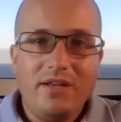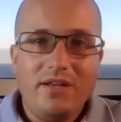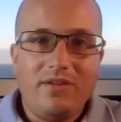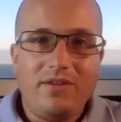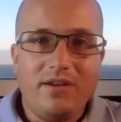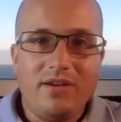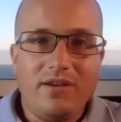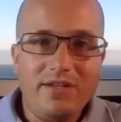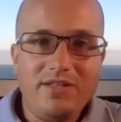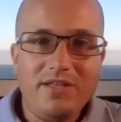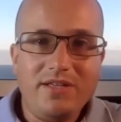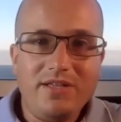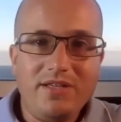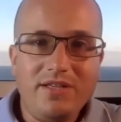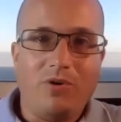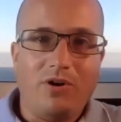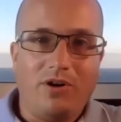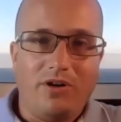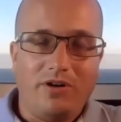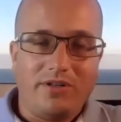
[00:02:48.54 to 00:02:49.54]
The idea
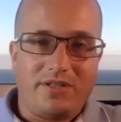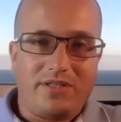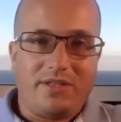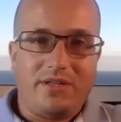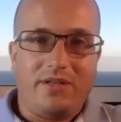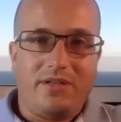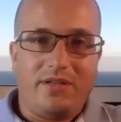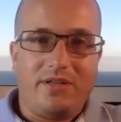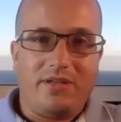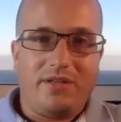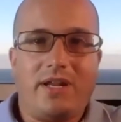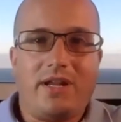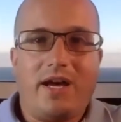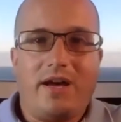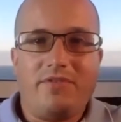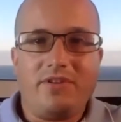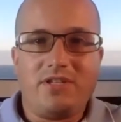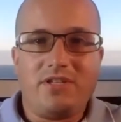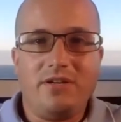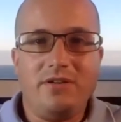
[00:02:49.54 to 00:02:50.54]
was that you can
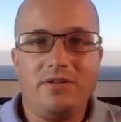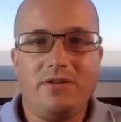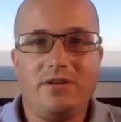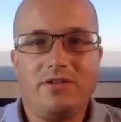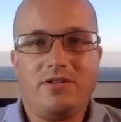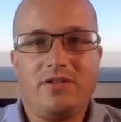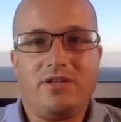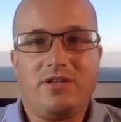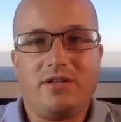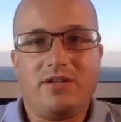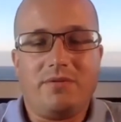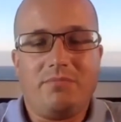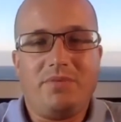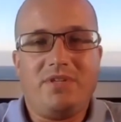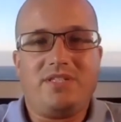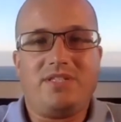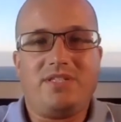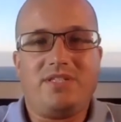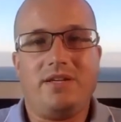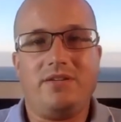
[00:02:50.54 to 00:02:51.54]
have a token that can be
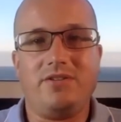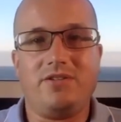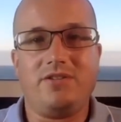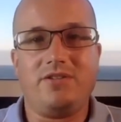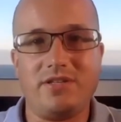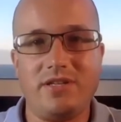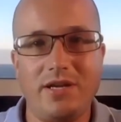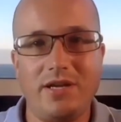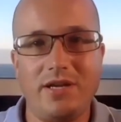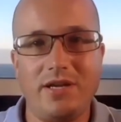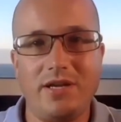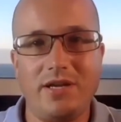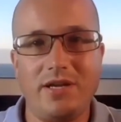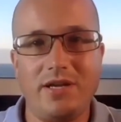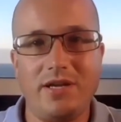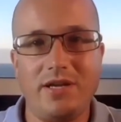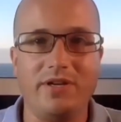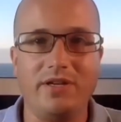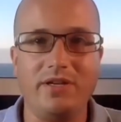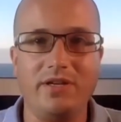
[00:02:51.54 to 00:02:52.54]
sent just like
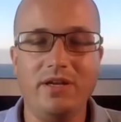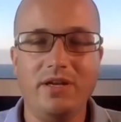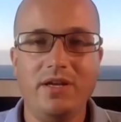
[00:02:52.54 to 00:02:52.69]
Bitcoin,